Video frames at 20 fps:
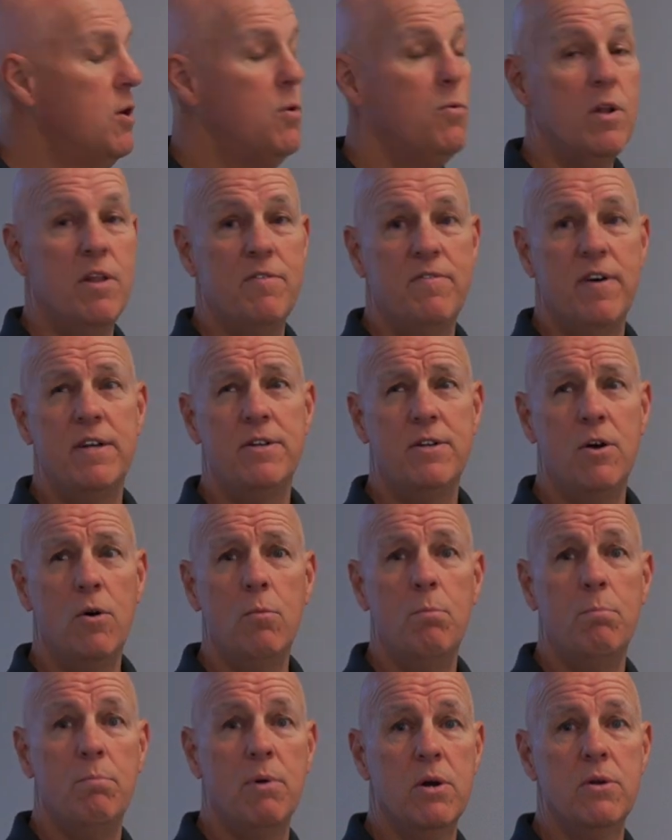Well, if I
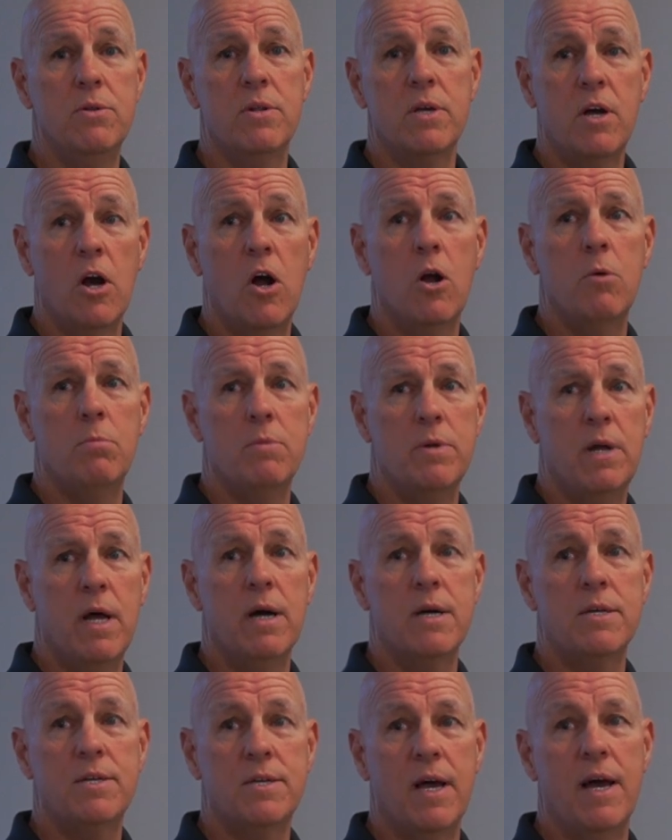don't burn the carbon
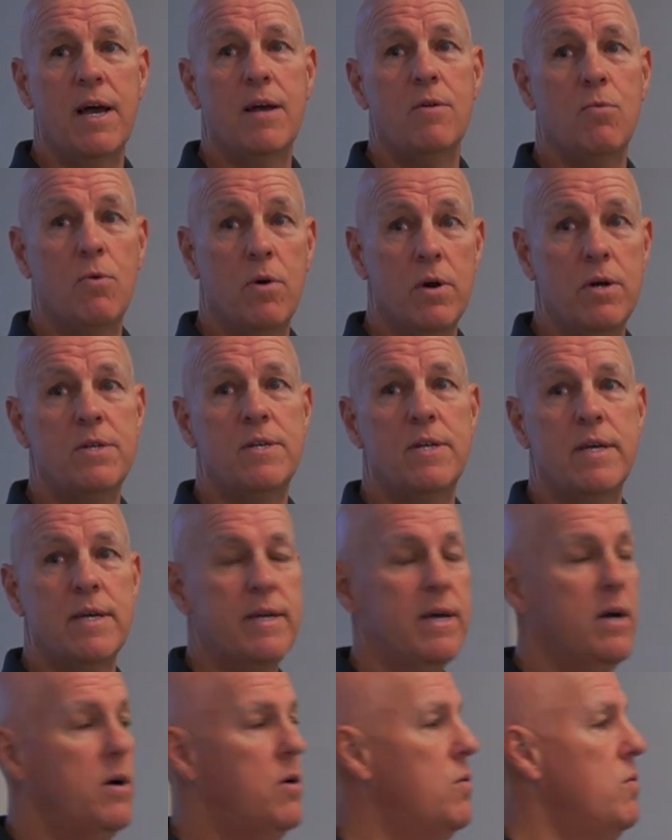monoxide, where does it
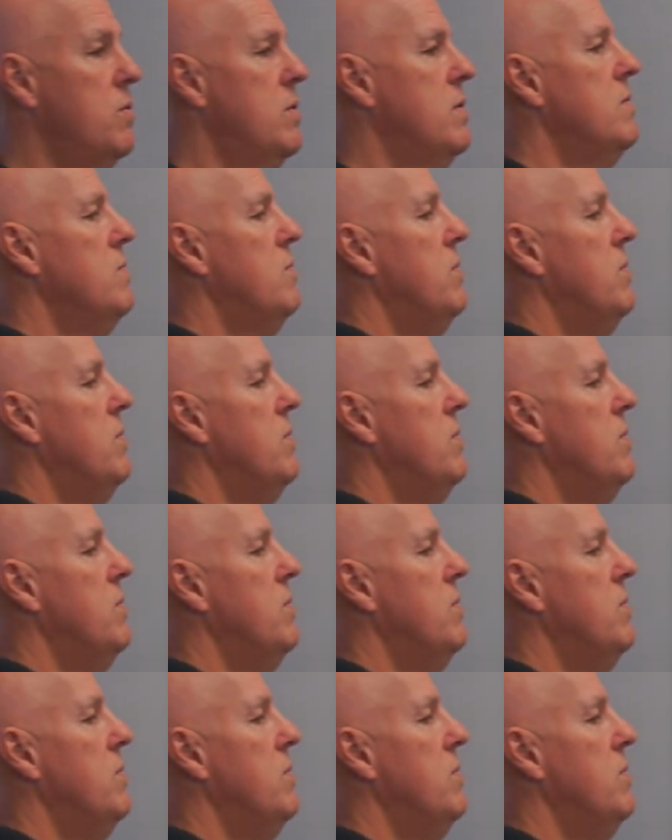go?